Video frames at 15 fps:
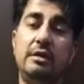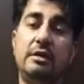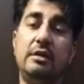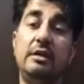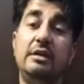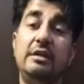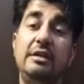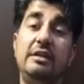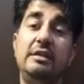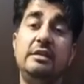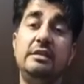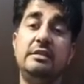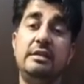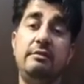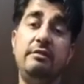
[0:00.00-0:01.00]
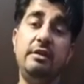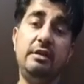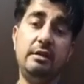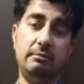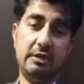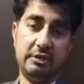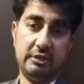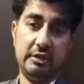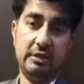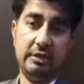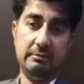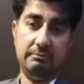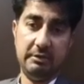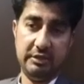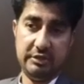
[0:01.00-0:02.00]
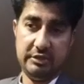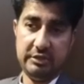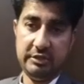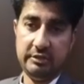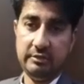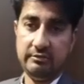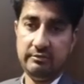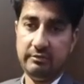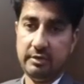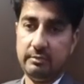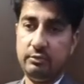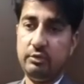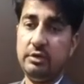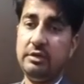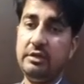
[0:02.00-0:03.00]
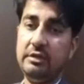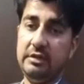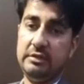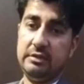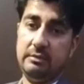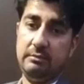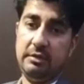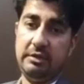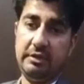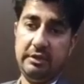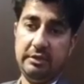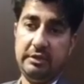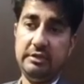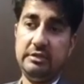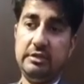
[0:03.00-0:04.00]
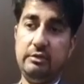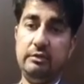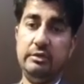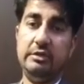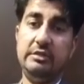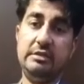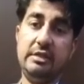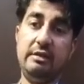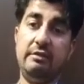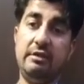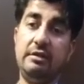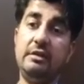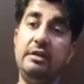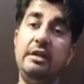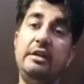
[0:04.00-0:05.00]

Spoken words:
the country as a civilian martial law administrator from 20 December 1977,